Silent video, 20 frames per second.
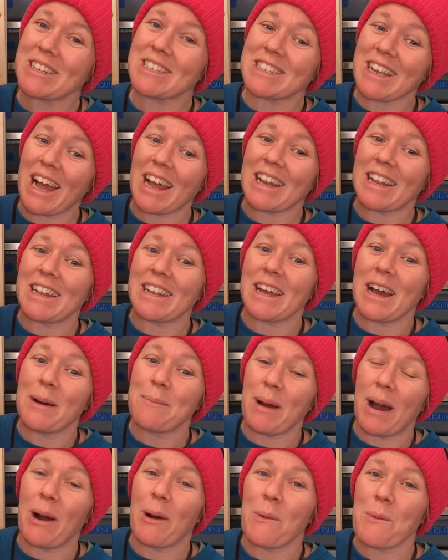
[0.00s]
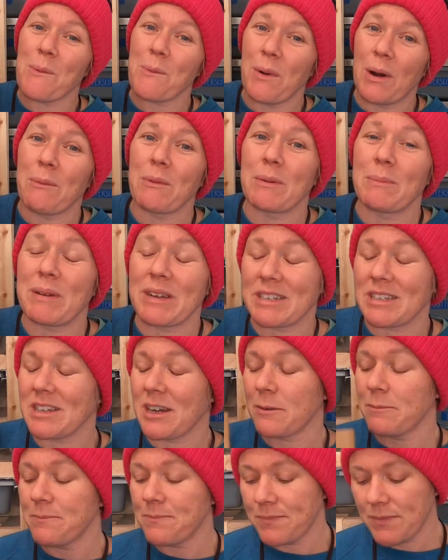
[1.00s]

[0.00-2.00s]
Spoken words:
excited about what we picked up.